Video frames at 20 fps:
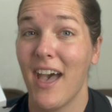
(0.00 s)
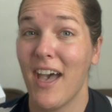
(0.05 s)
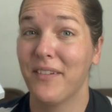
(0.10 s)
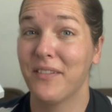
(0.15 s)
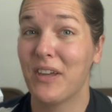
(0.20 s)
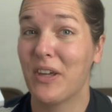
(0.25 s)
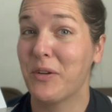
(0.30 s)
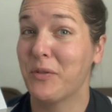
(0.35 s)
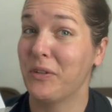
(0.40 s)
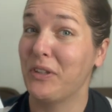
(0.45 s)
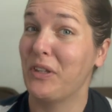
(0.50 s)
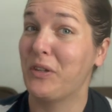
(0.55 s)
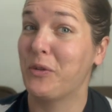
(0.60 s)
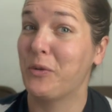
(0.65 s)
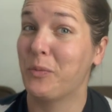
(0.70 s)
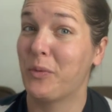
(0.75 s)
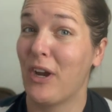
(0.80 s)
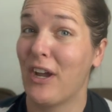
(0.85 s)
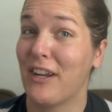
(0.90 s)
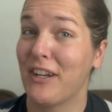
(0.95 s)
I've got a really
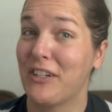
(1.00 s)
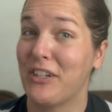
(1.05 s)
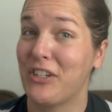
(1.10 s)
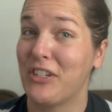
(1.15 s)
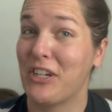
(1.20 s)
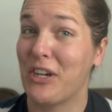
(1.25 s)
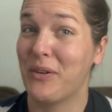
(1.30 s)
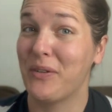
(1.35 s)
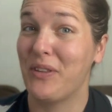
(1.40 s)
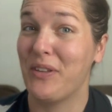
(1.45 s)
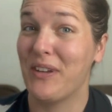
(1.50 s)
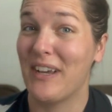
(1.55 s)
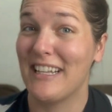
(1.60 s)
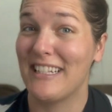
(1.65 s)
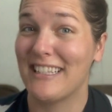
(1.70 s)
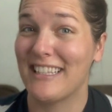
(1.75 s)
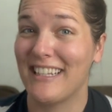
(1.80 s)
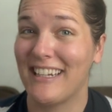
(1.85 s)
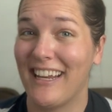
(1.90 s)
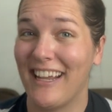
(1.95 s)
cool product to share with you
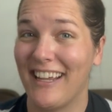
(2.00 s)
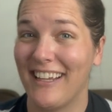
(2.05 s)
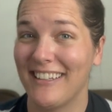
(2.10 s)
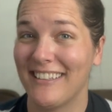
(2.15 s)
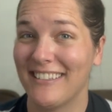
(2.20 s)
guys today.